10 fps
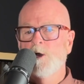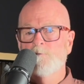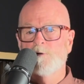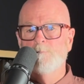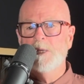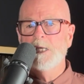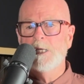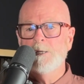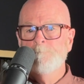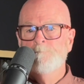for
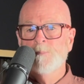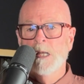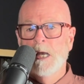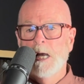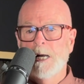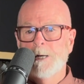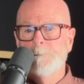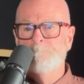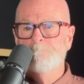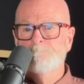me,
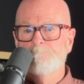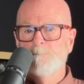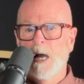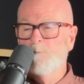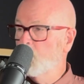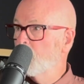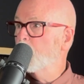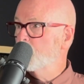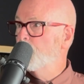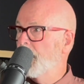I'm going to
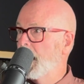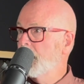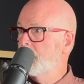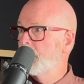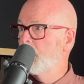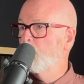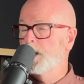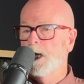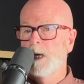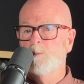push back
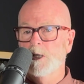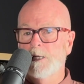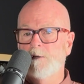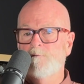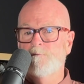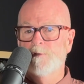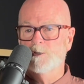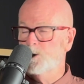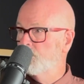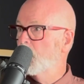when I believe
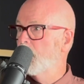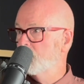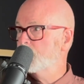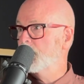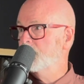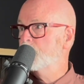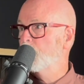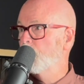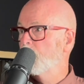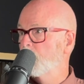there's some common sense to what